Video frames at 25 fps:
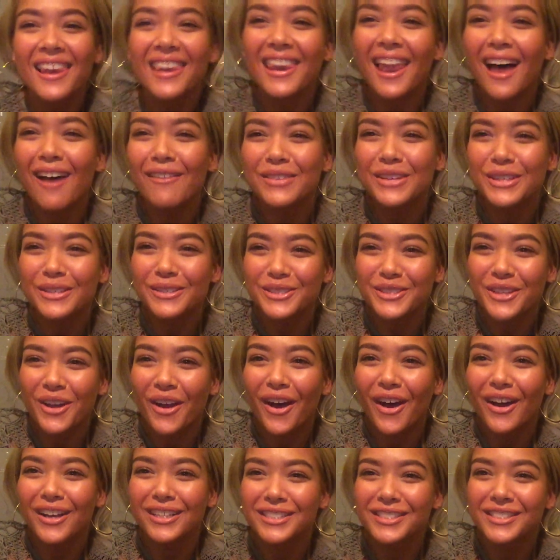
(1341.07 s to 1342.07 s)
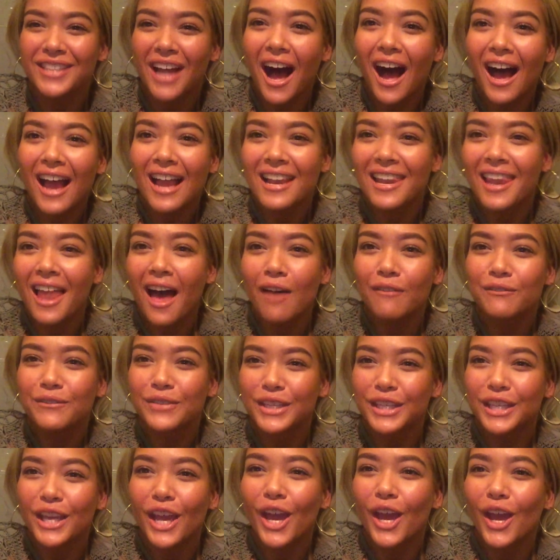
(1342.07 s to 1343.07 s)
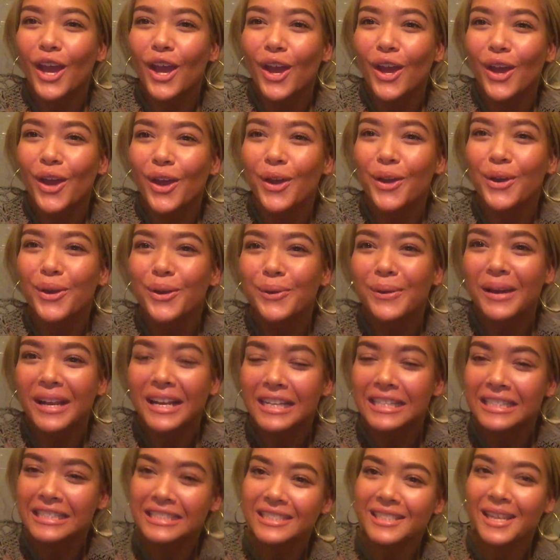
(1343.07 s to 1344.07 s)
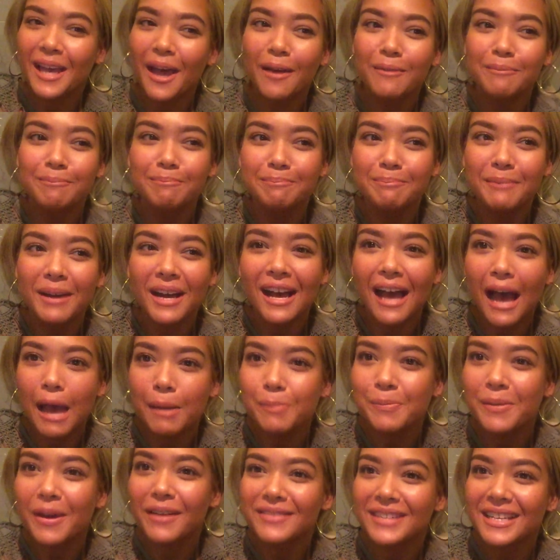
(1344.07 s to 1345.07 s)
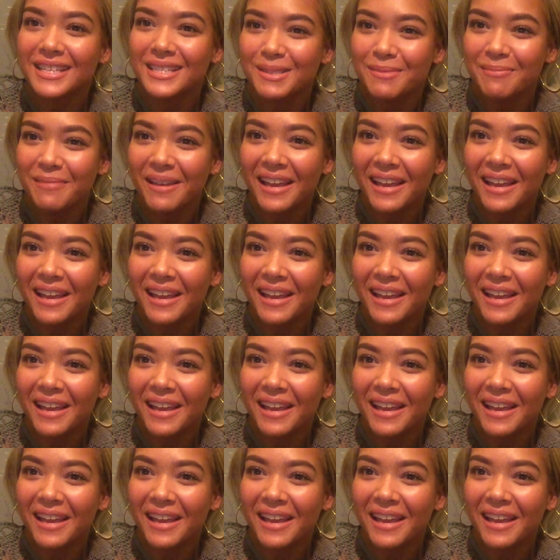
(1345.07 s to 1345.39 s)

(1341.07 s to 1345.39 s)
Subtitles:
Love you, Josh. I love you. And birthday to